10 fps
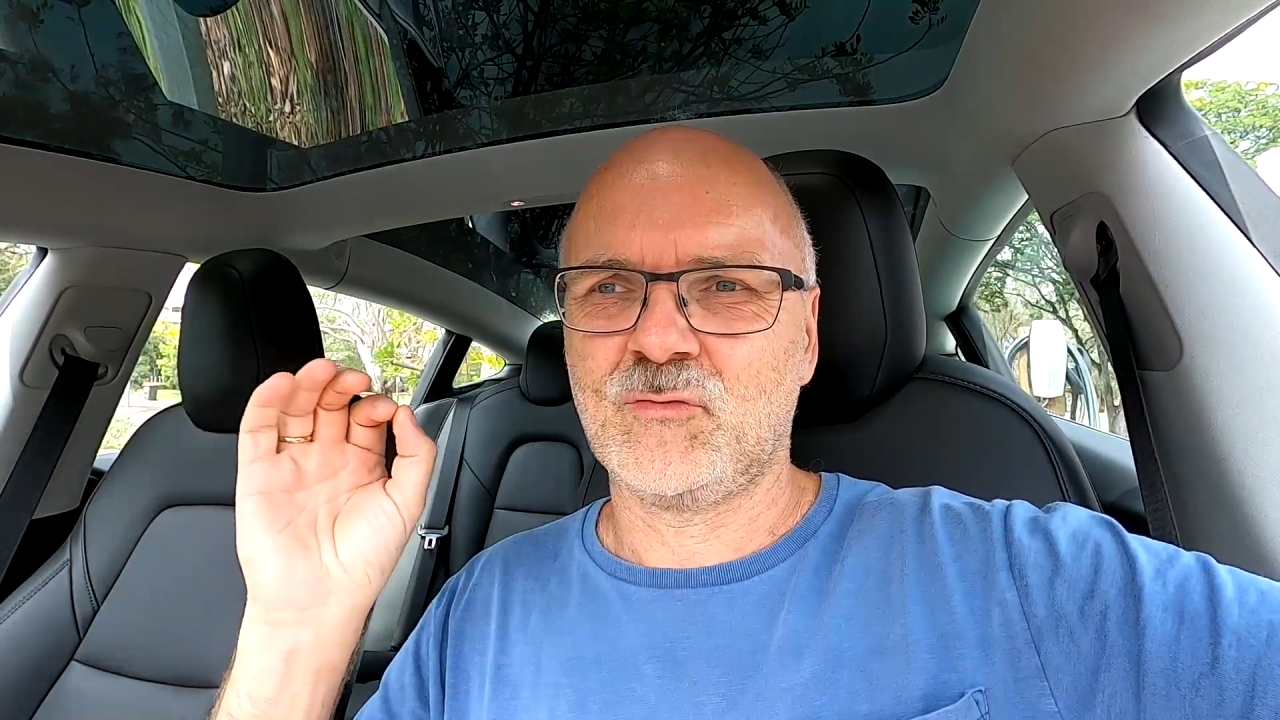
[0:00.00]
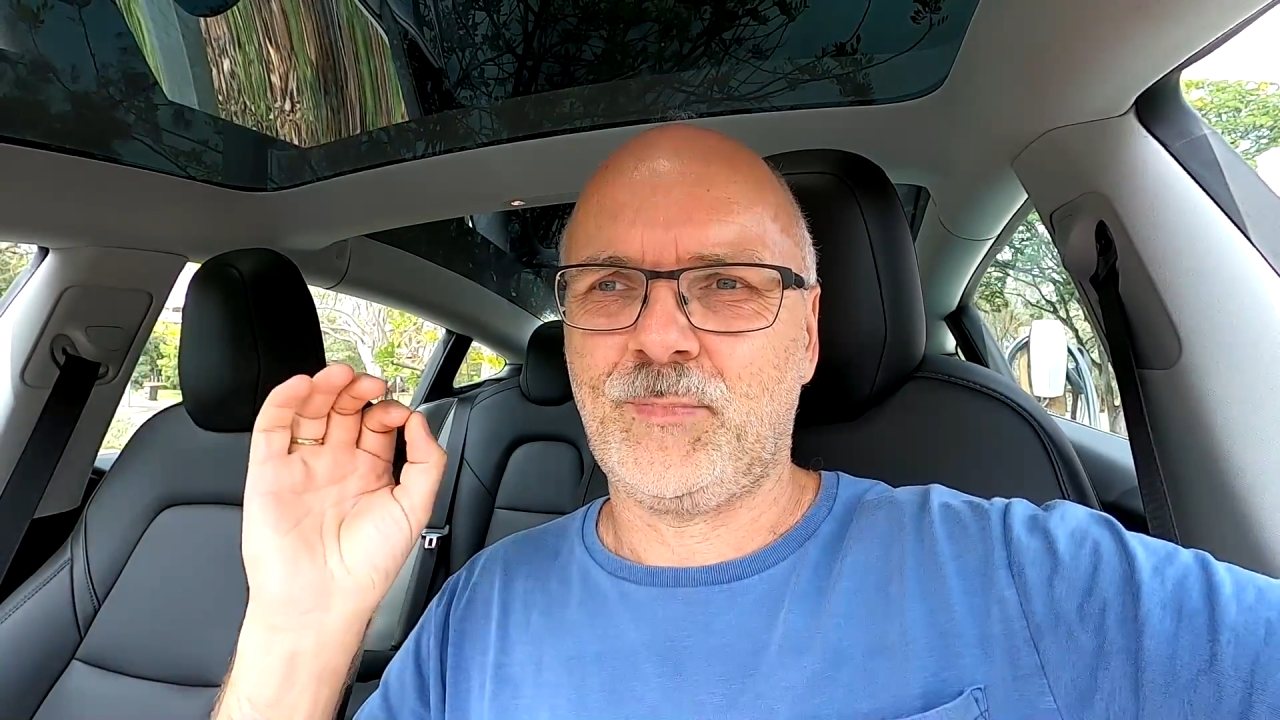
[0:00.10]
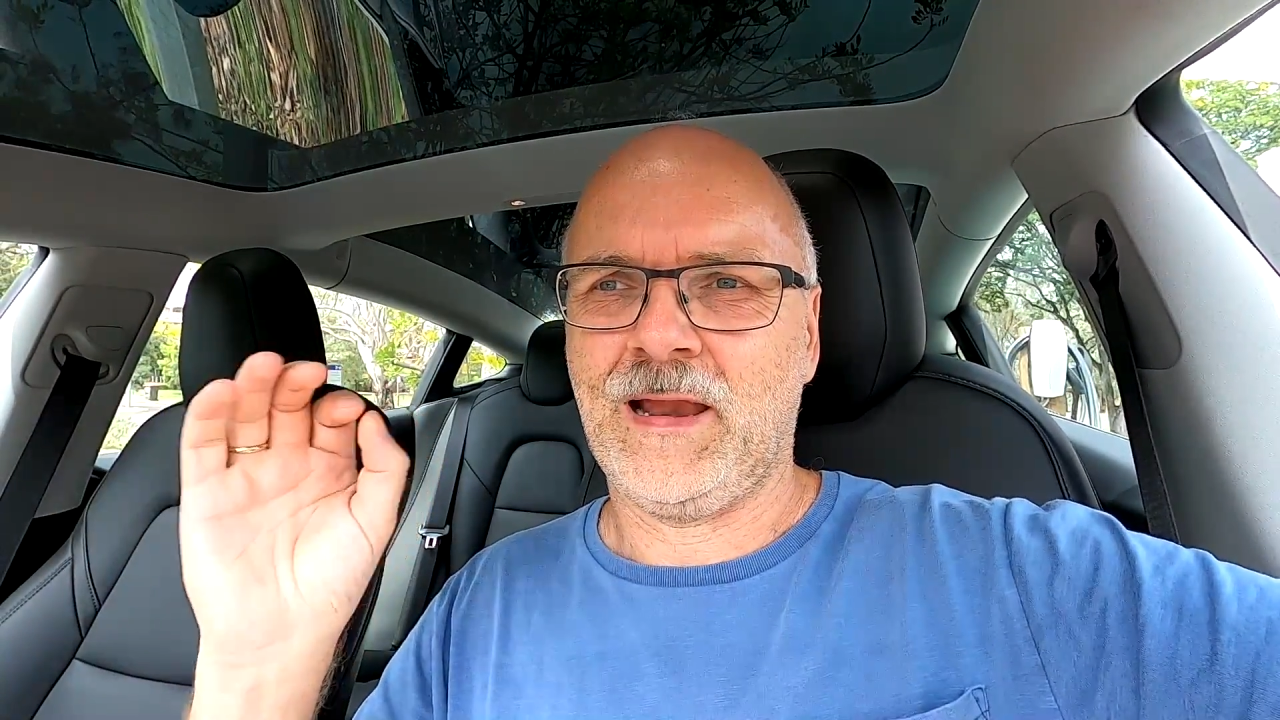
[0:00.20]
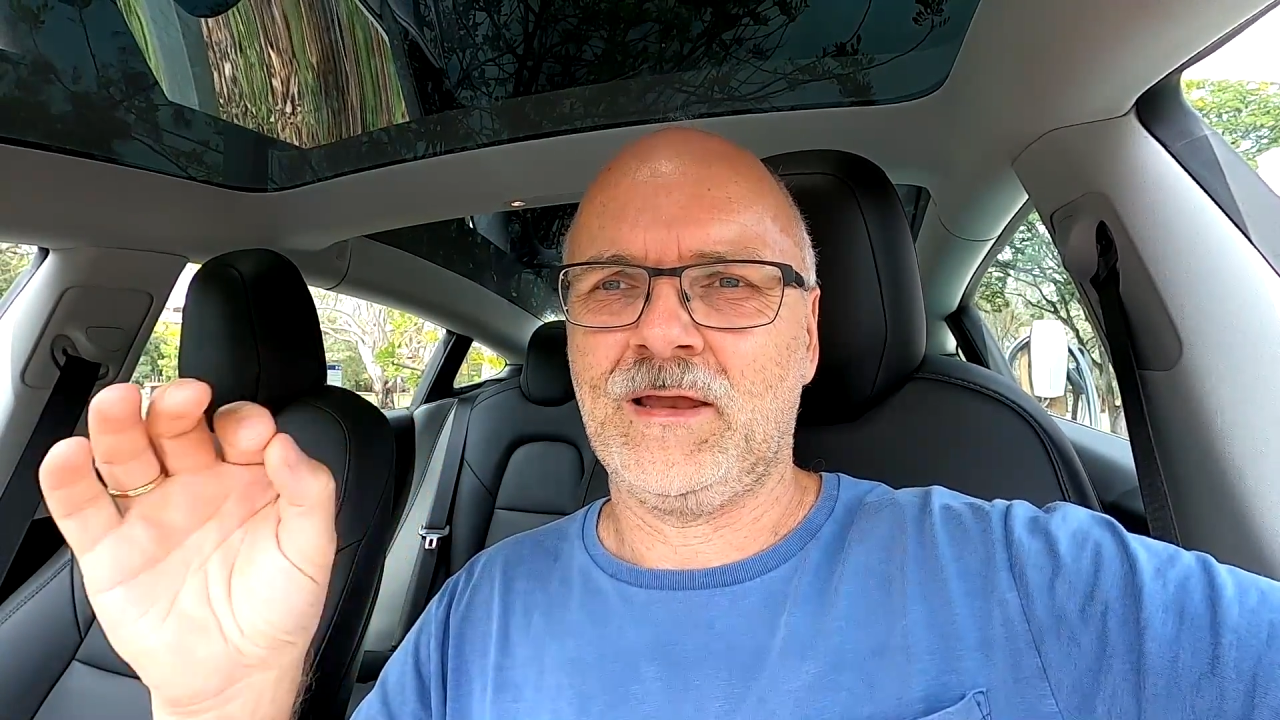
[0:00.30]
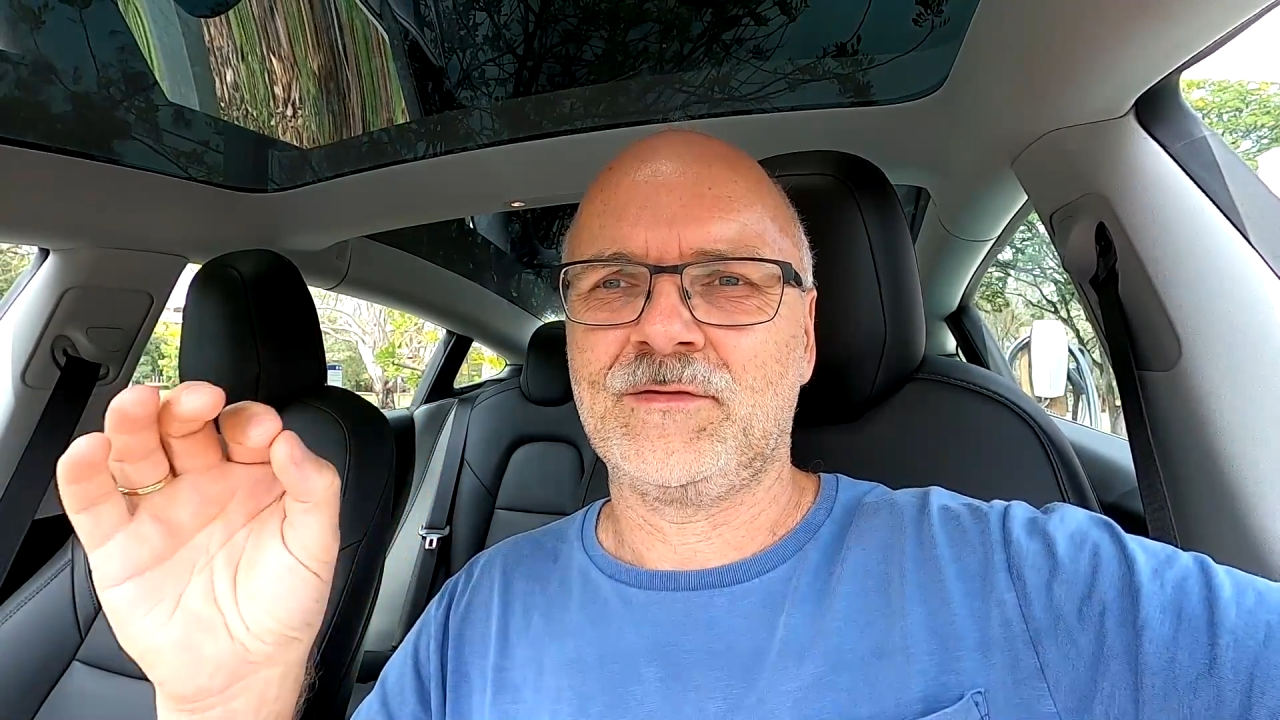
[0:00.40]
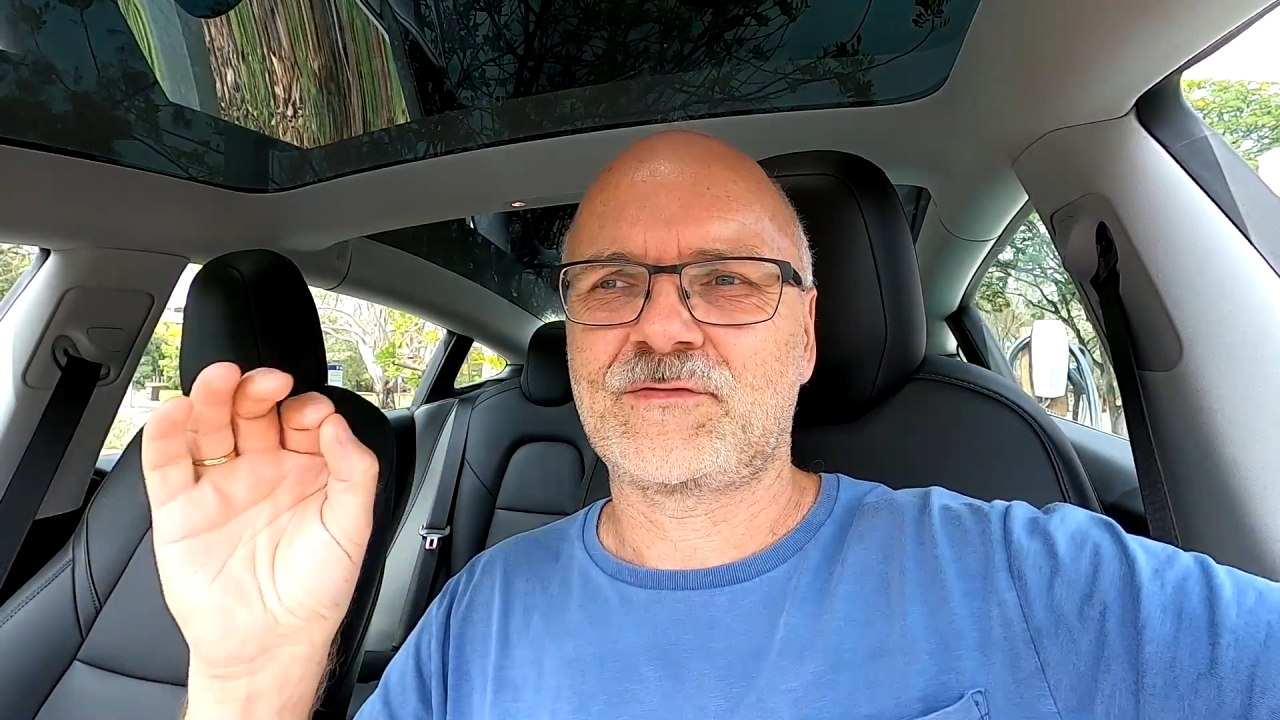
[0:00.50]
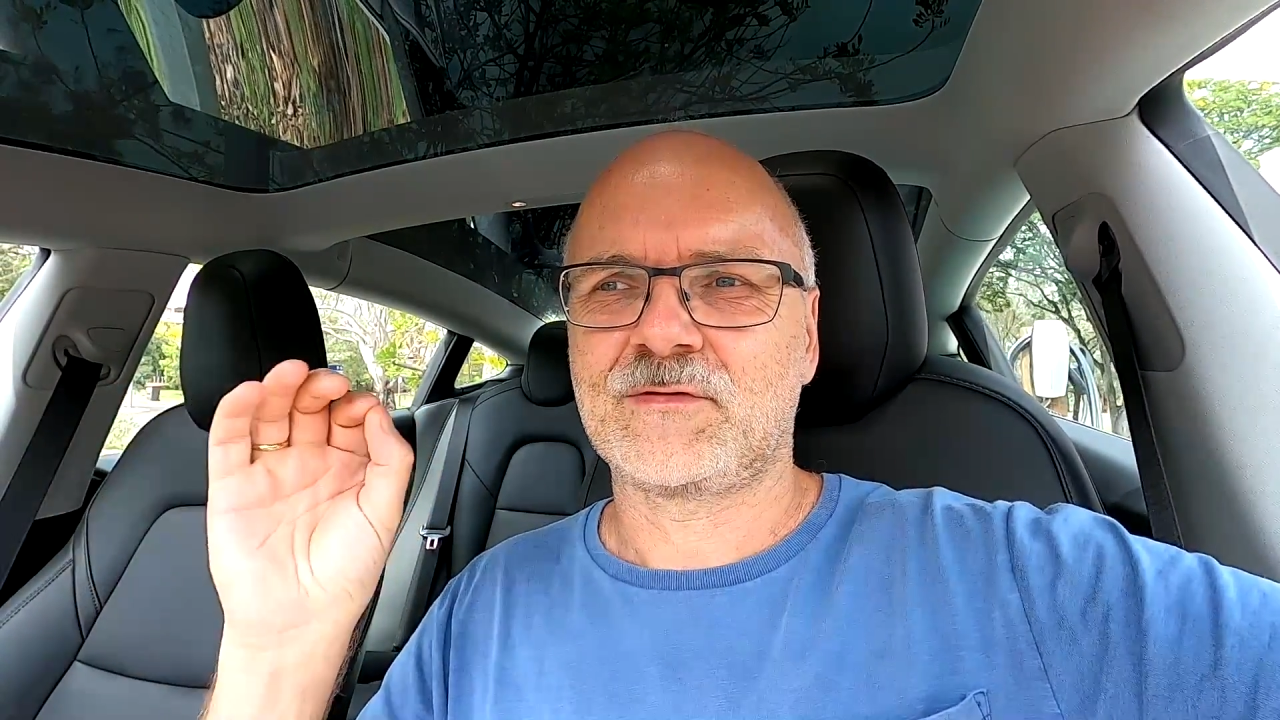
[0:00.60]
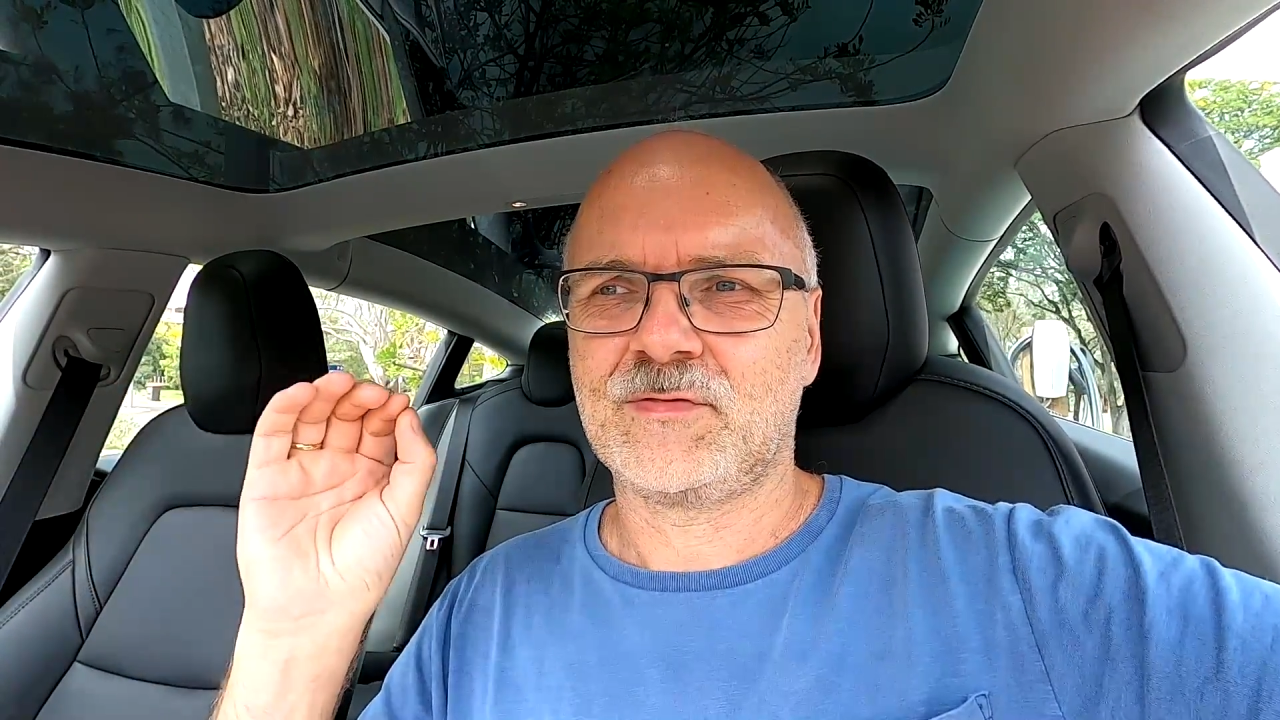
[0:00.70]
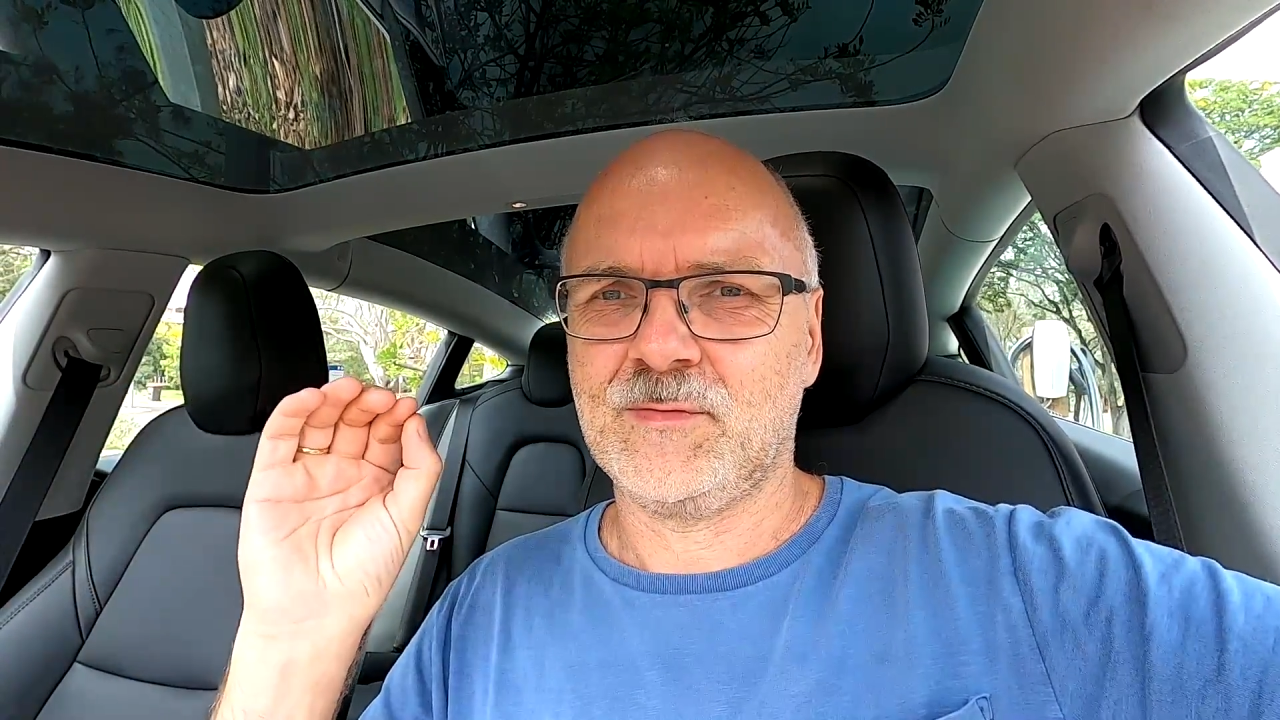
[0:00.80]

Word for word: to balance